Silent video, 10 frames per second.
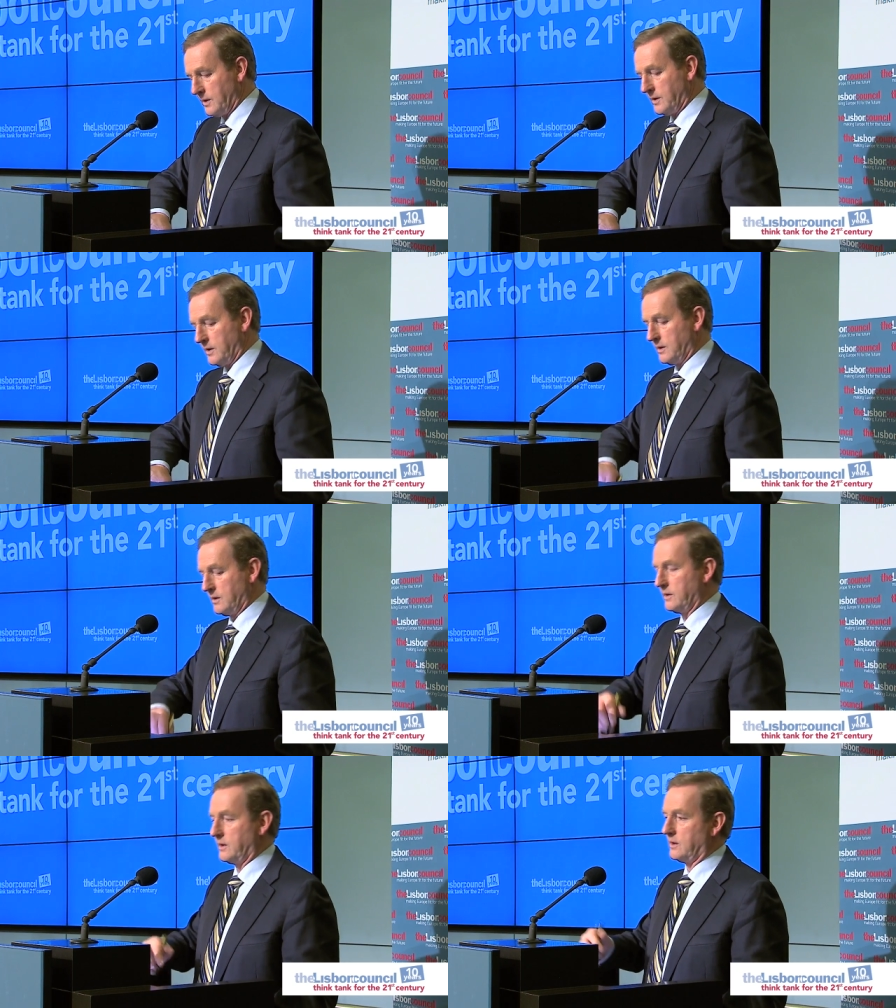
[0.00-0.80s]

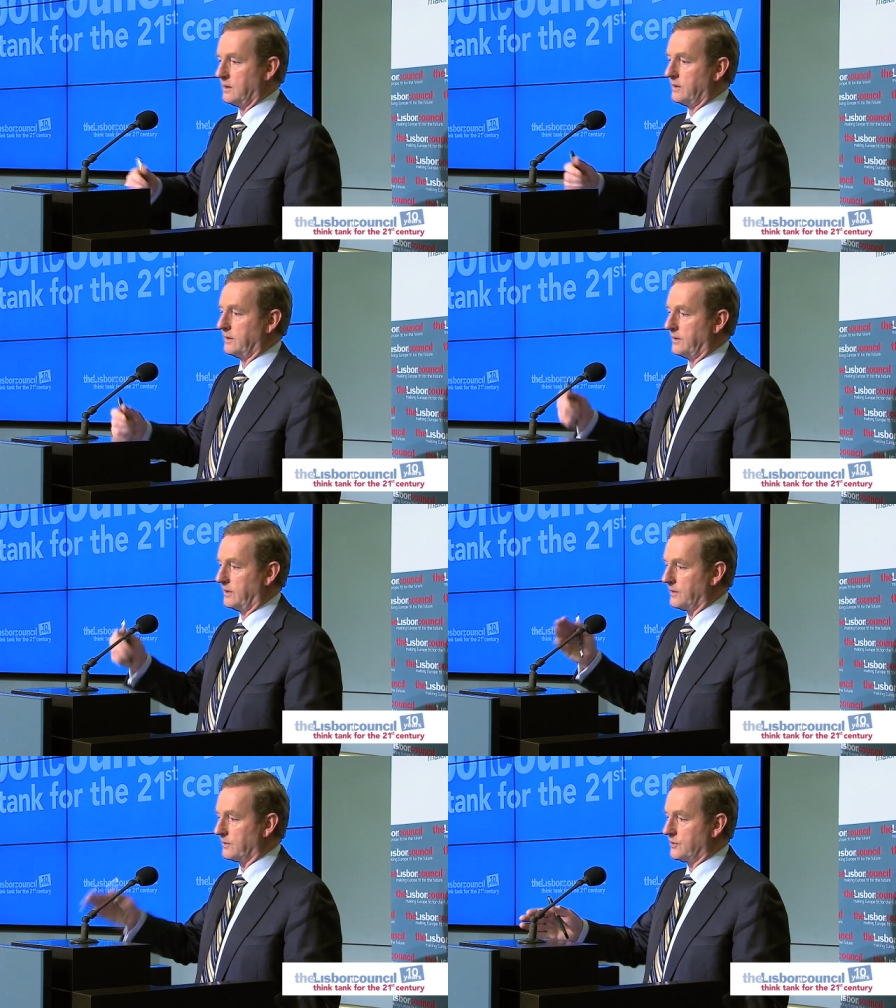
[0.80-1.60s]

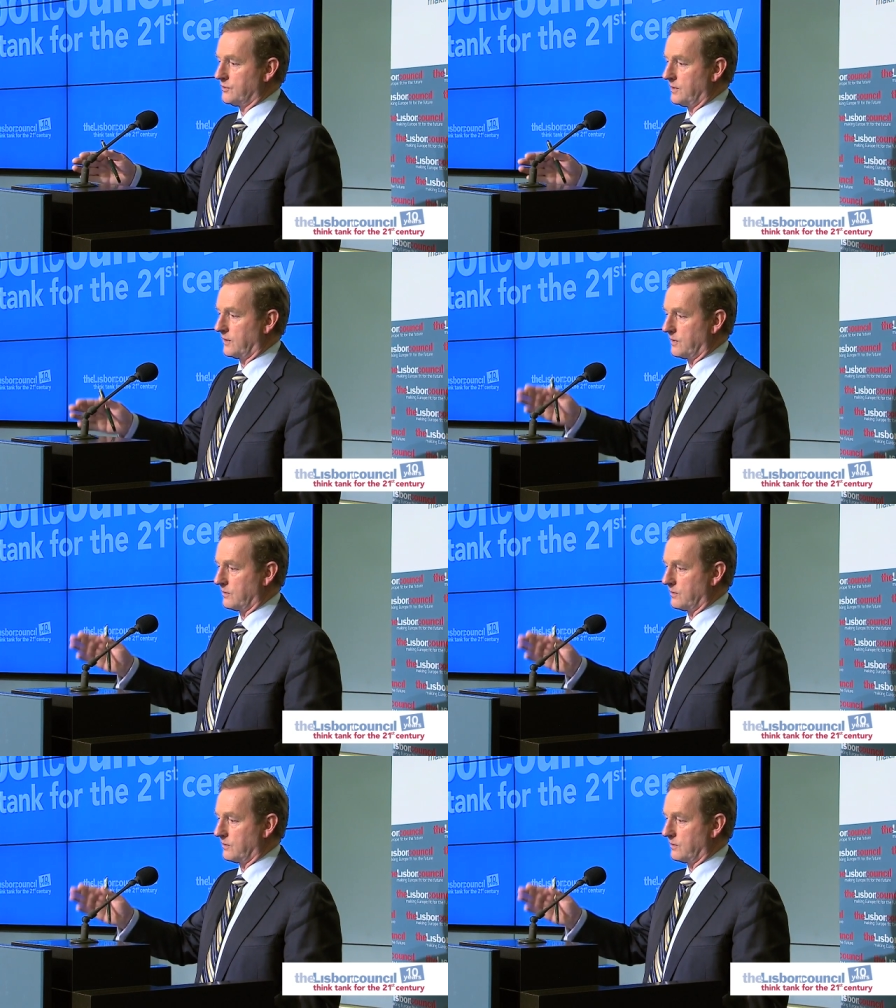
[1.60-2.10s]
the other issue that